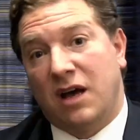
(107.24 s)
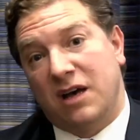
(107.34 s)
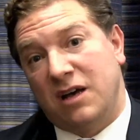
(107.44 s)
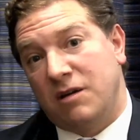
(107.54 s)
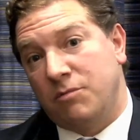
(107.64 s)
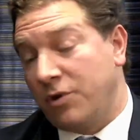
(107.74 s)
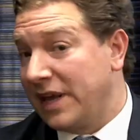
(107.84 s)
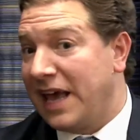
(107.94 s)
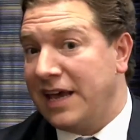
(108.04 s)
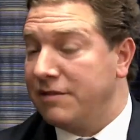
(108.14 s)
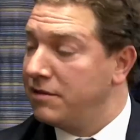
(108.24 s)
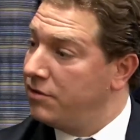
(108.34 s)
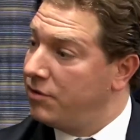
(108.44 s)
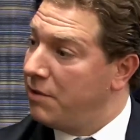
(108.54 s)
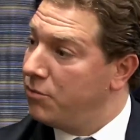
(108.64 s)
Again,
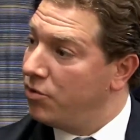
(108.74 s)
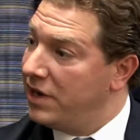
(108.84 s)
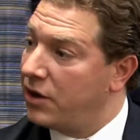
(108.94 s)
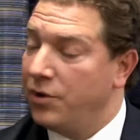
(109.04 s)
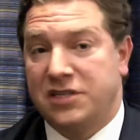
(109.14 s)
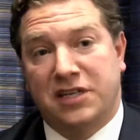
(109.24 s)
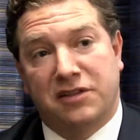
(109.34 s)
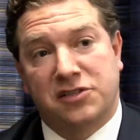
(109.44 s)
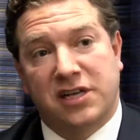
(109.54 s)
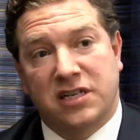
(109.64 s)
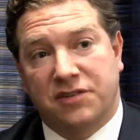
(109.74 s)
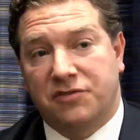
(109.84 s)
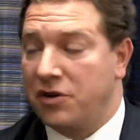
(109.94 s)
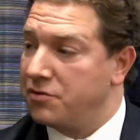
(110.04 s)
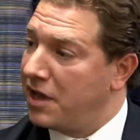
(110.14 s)
you get more liquidity in the shares of
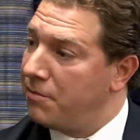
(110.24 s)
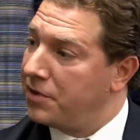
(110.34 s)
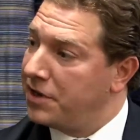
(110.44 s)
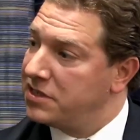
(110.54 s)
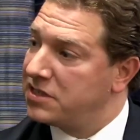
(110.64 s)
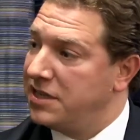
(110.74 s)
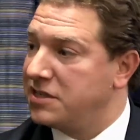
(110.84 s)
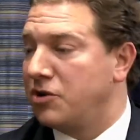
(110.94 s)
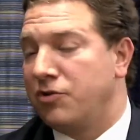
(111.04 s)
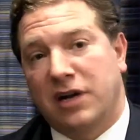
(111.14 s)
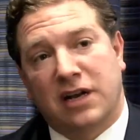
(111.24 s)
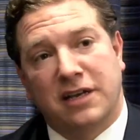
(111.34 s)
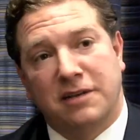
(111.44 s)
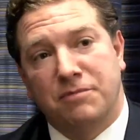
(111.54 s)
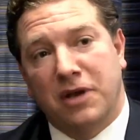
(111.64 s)
growth companies.
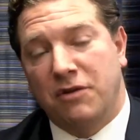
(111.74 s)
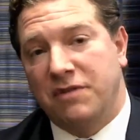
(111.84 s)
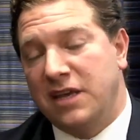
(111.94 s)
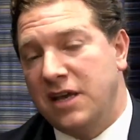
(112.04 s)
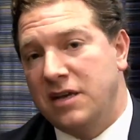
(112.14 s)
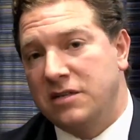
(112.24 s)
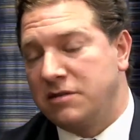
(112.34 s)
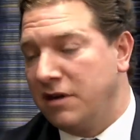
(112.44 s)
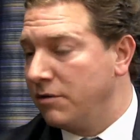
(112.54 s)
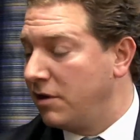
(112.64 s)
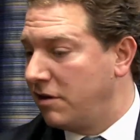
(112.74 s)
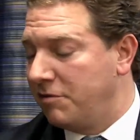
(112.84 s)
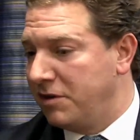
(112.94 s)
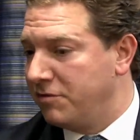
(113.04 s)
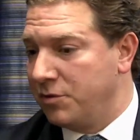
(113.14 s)
Historically, over the years,
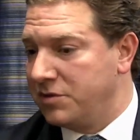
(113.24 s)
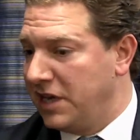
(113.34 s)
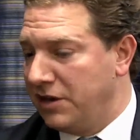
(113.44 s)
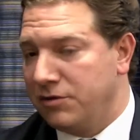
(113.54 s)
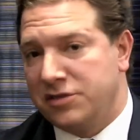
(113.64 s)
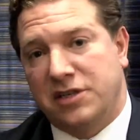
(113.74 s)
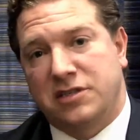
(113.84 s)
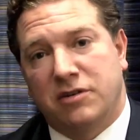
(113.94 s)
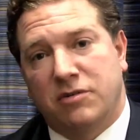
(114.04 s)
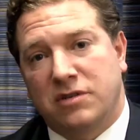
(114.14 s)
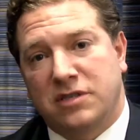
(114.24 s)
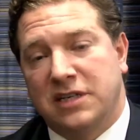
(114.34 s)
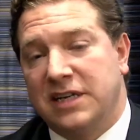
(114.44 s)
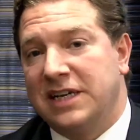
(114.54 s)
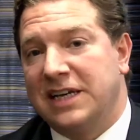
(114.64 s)
I've been involved with technology stocks,